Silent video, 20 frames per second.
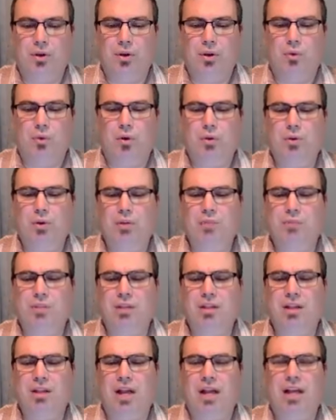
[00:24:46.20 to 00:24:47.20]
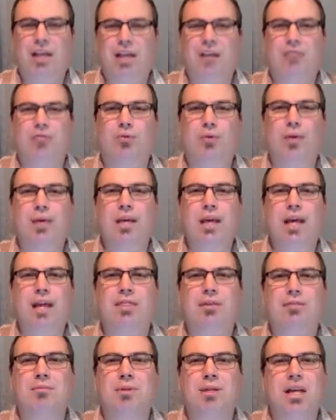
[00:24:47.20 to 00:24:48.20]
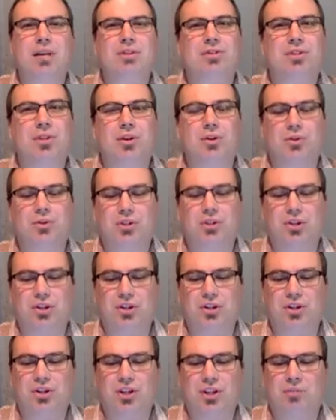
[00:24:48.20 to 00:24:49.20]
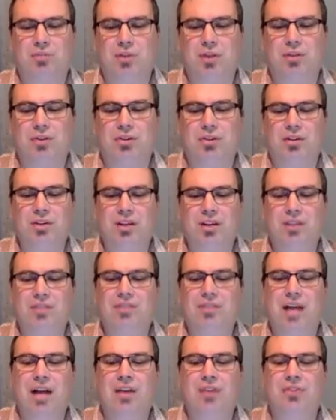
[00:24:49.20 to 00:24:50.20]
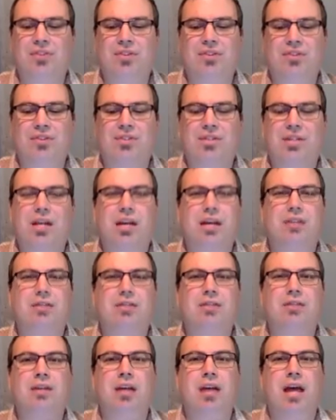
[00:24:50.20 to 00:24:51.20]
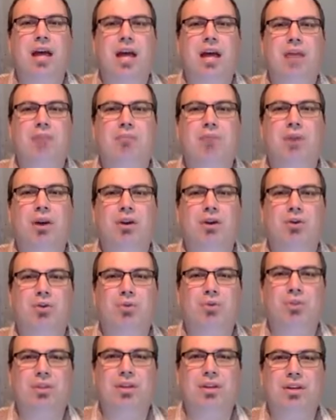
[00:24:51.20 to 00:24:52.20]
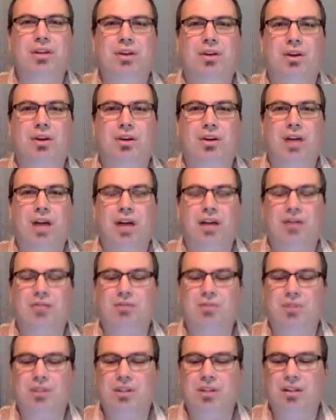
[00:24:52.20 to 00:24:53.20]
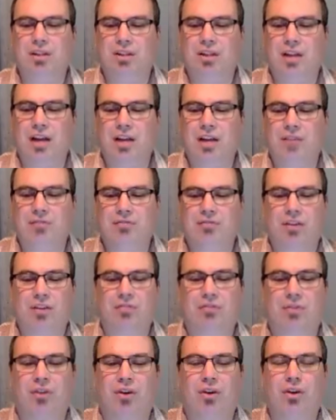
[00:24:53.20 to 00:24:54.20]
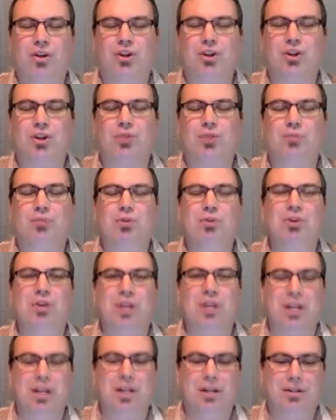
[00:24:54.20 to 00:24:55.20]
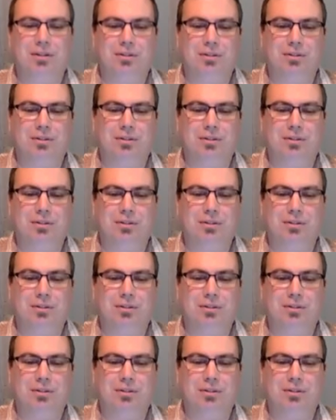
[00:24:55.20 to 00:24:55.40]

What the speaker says: what would it be like if we at the Modesto Church of the Brethren lived out this text and model within our lives, within the life of our community?